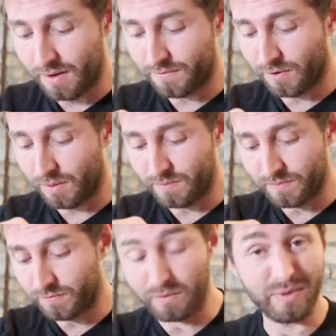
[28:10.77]

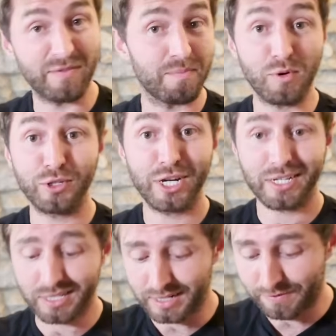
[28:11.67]
from different
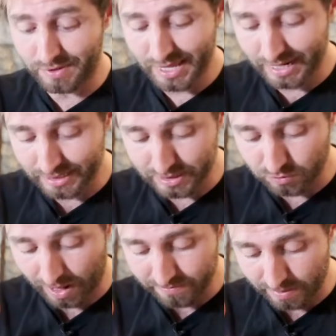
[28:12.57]
projects and different things, and
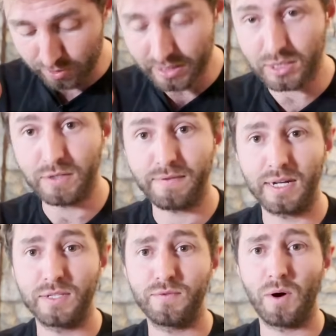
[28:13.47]
scrap fabric that she
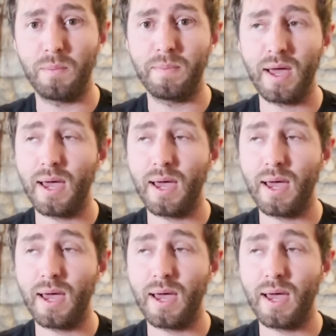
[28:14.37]
finds from